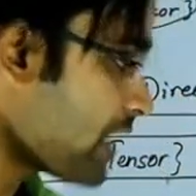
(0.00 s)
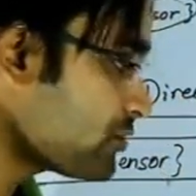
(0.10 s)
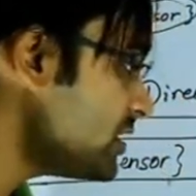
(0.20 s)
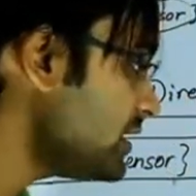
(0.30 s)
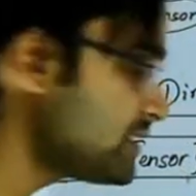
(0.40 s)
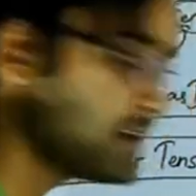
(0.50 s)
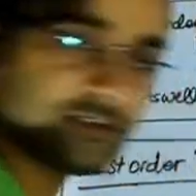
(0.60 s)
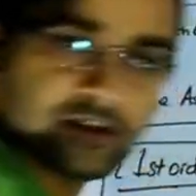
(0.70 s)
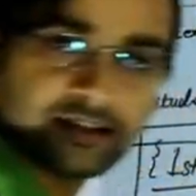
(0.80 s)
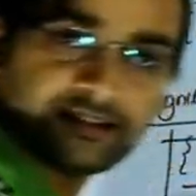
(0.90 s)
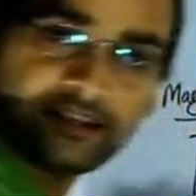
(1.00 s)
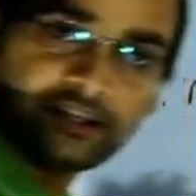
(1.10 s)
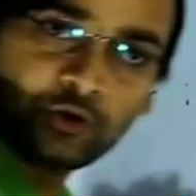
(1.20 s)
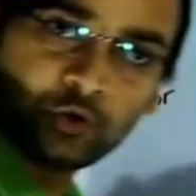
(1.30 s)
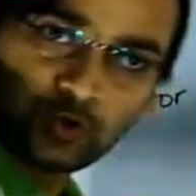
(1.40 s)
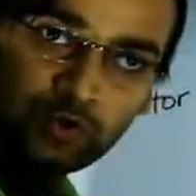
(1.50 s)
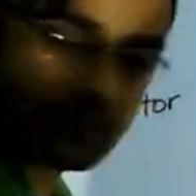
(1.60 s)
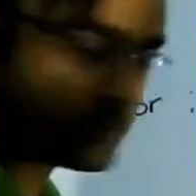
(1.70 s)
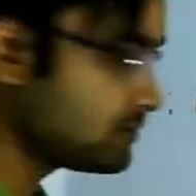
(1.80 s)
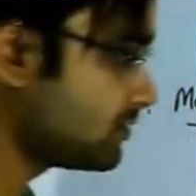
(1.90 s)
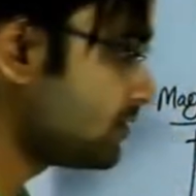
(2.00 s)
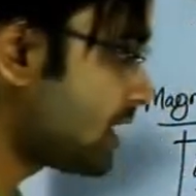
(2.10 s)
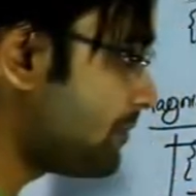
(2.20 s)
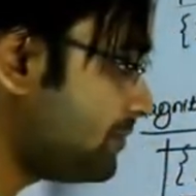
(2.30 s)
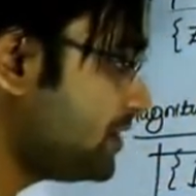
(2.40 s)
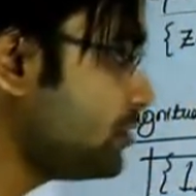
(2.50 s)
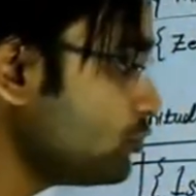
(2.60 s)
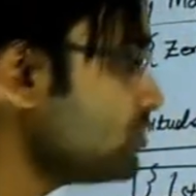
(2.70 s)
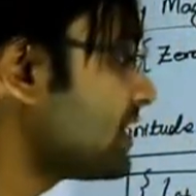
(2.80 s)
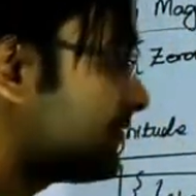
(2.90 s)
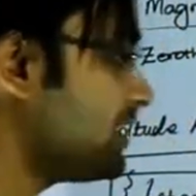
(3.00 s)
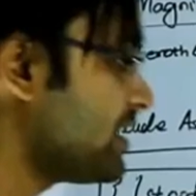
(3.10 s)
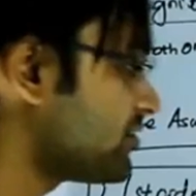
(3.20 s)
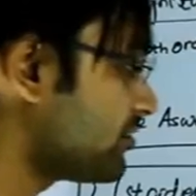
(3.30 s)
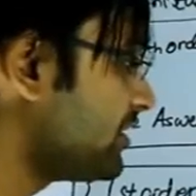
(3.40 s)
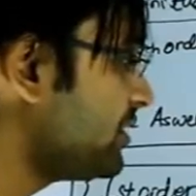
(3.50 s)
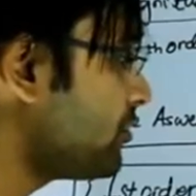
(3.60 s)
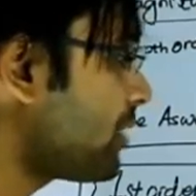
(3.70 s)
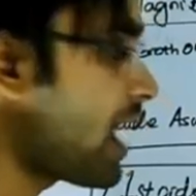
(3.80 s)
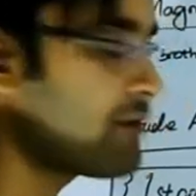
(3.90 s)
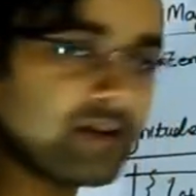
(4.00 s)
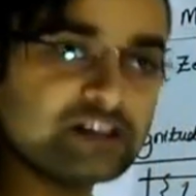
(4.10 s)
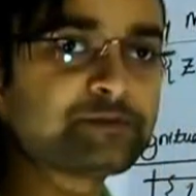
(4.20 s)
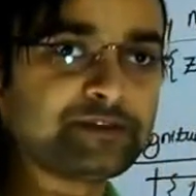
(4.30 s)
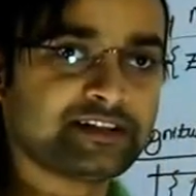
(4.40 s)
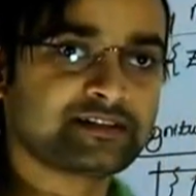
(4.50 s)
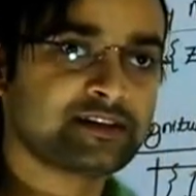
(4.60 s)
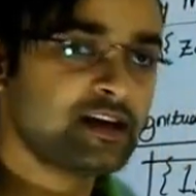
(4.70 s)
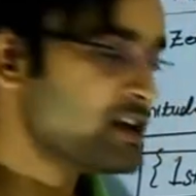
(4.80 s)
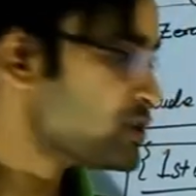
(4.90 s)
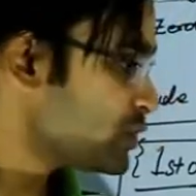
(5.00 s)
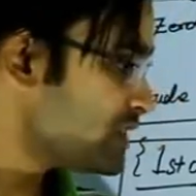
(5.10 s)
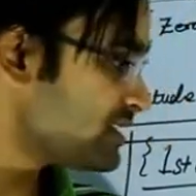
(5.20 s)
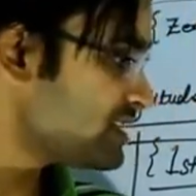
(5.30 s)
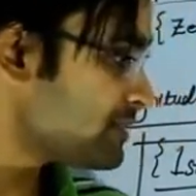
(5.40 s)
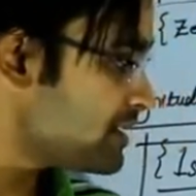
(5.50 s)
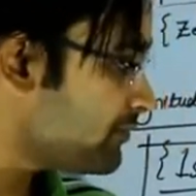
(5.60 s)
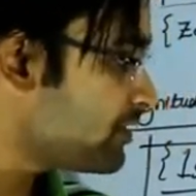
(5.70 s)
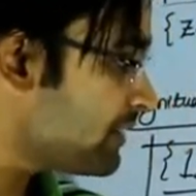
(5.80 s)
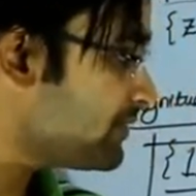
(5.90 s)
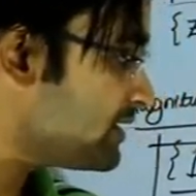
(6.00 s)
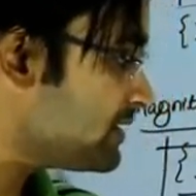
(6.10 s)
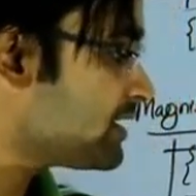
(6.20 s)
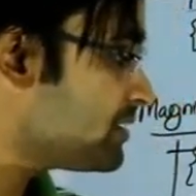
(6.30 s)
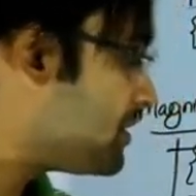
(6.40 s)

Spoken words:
Actually, tensor has a huge application in your advanced physics. So this is very fundamental thing.